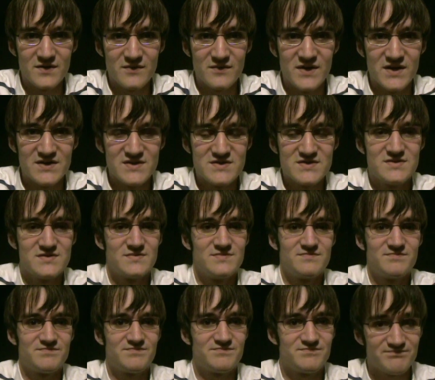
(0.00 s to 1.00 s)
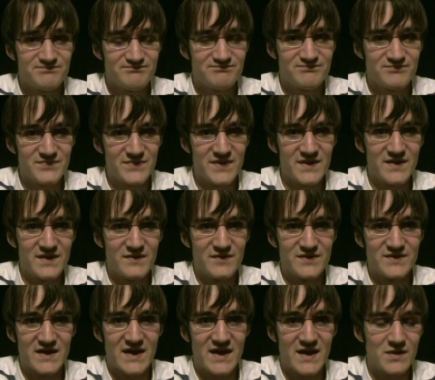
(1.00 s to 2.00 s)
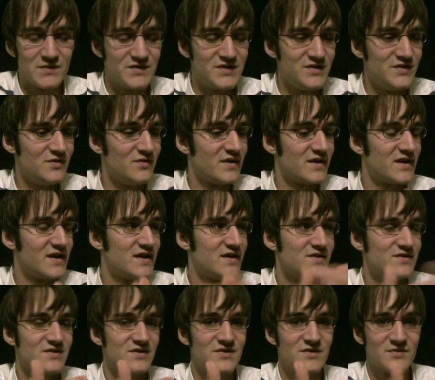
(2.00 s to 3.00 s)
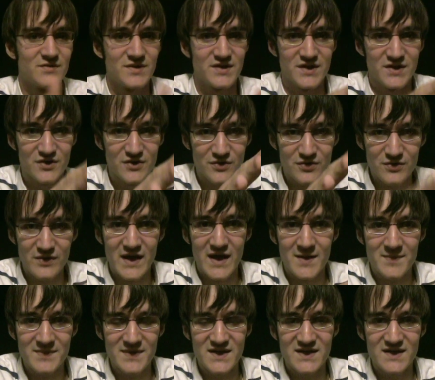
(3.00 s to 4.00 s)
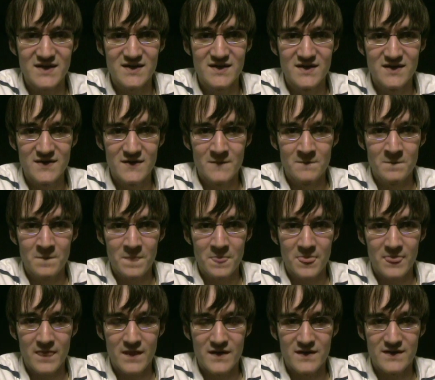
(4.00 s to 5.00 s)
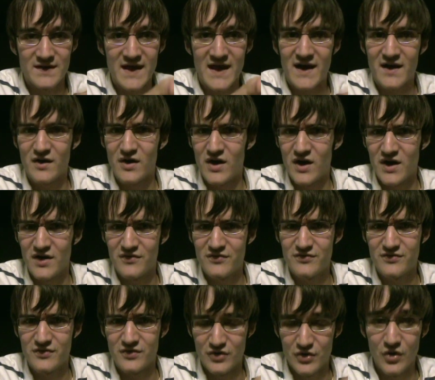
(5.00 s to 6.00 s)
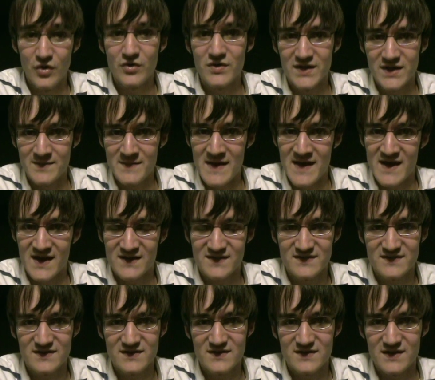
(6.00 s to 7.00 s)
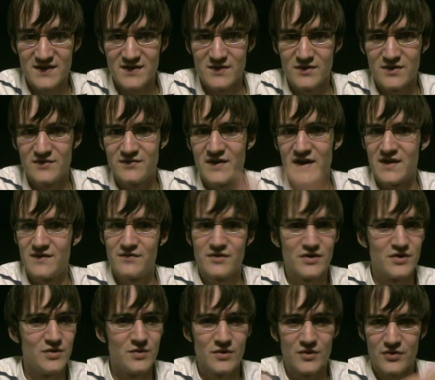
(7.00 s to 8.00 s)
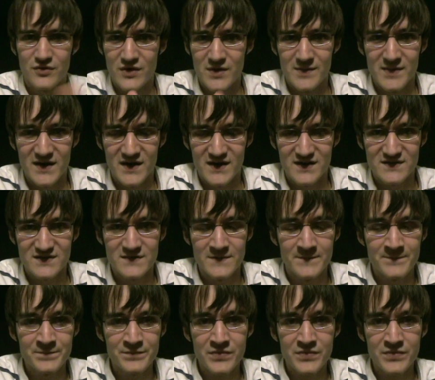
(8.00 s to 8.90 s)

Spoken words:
which was a how-to on how to turn a really crappy knockoff goalie mask that you could find for $2 or $3